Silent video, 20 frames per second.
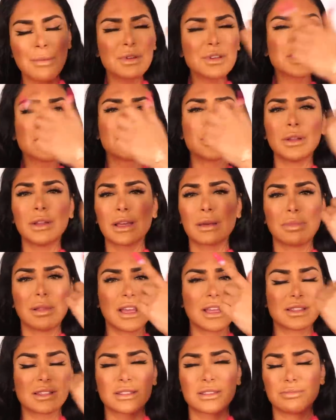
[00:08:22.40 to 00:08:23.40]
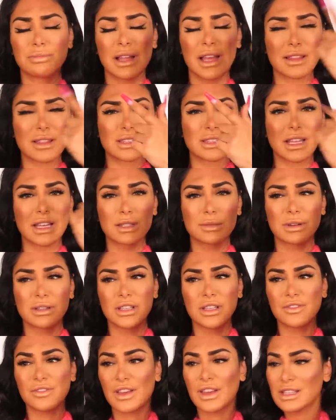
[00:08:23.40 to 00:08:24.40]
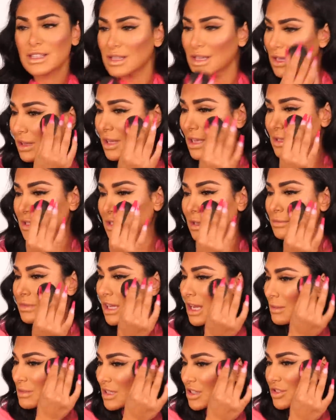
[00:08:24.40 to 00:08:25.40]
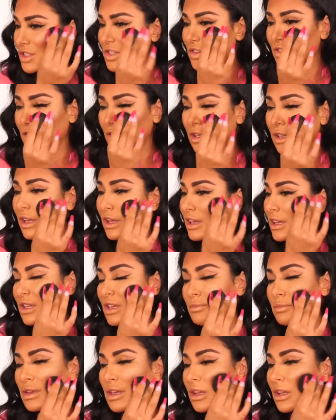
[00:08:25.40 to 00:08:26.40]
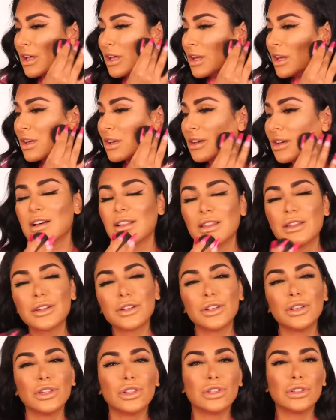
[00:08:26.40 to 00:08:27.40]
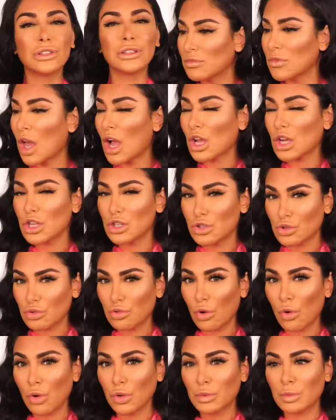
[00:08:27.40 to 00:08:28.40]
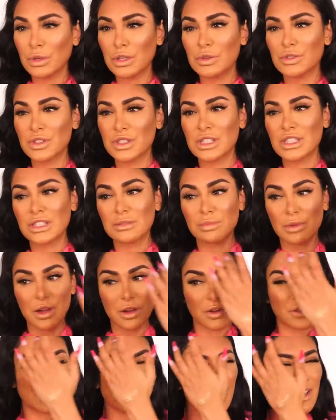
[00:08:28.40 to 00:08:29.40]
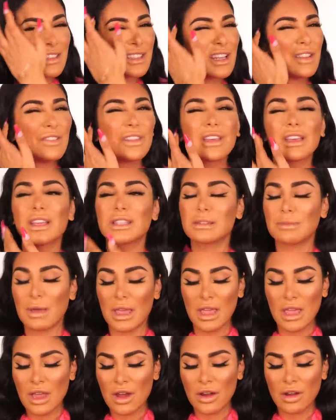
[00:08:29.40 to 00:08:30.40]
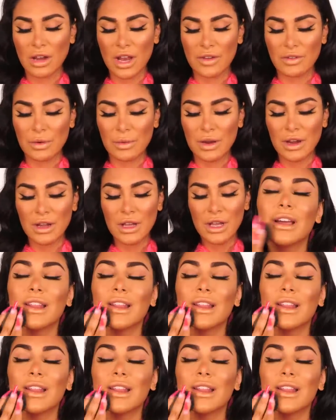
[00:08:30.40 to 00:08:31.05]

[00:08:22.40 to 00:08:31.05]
I personally don't like apply, applying the setting spray to the face because sometimes I just feel like it can be like a little not controlled when you just spray your face, and I feel like it gets in my hair and everywhere.